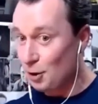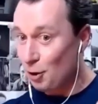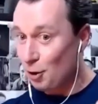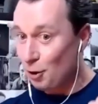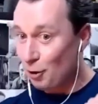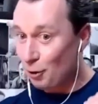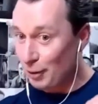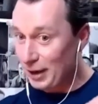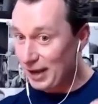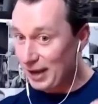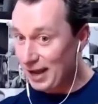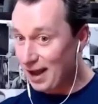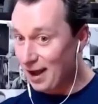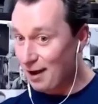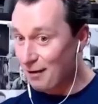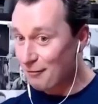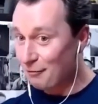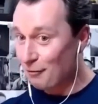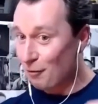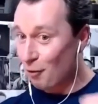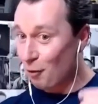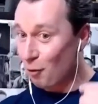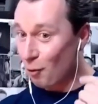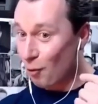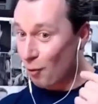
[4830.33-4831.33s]
we have
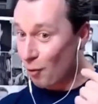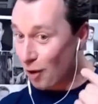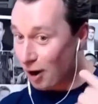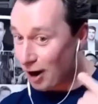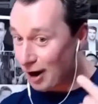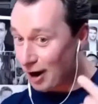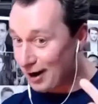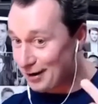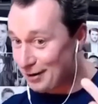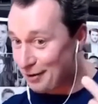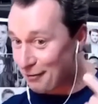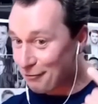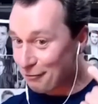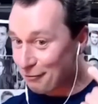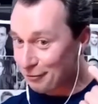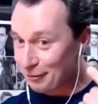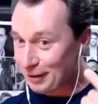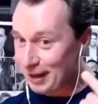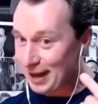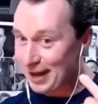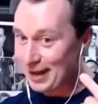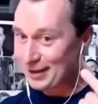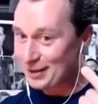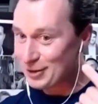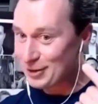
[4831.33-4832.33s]
one
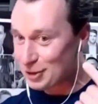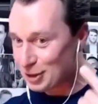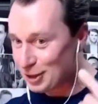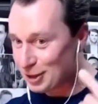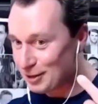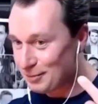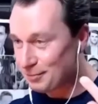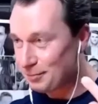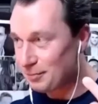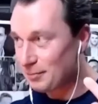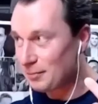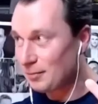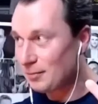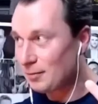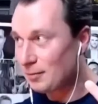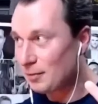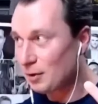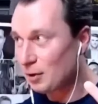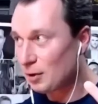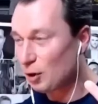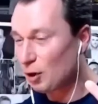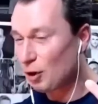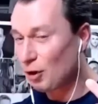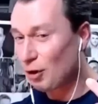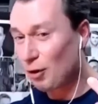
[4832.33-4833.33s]
flagship
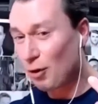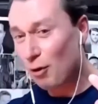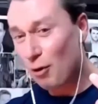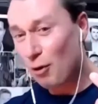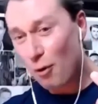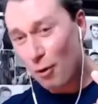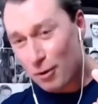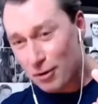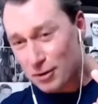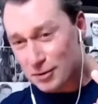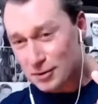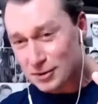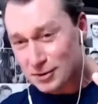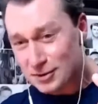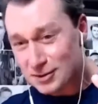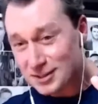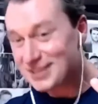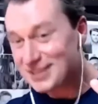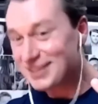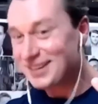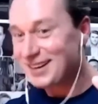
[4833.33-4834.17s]
course.